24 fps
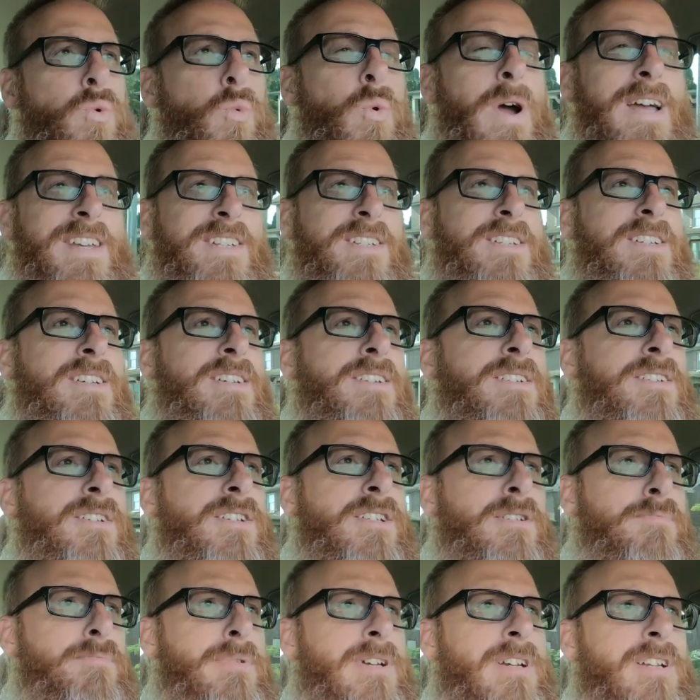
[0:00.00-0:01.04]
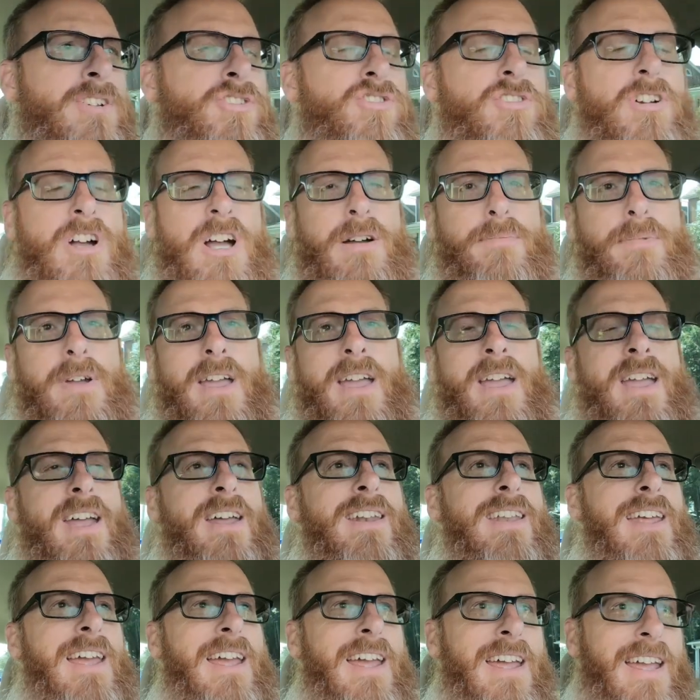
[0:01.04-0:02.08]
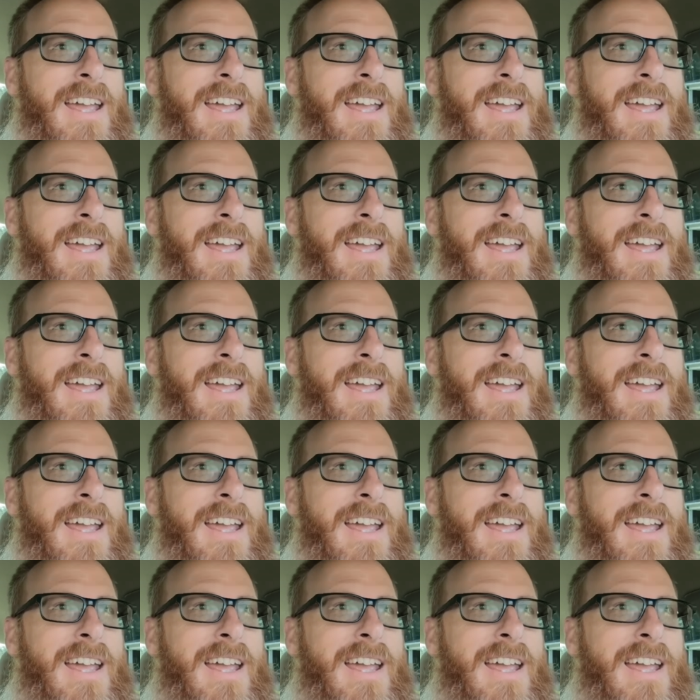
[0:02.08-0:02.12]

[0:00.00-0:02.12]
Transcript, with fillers: Westy's Speed Shop and